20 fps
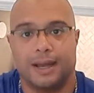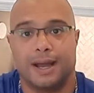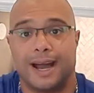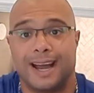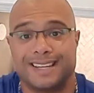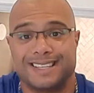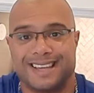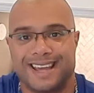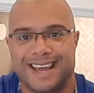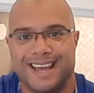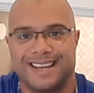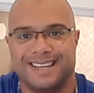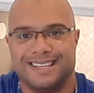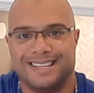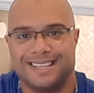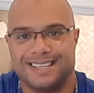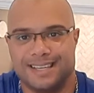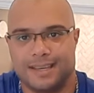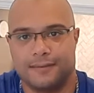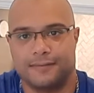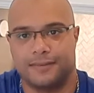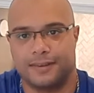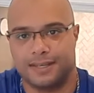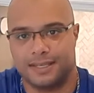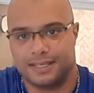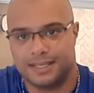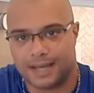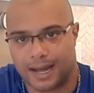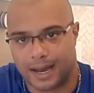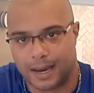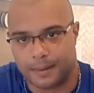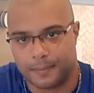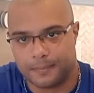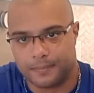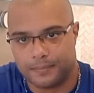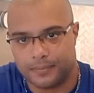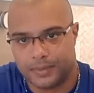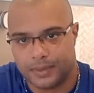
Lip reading: at any given time.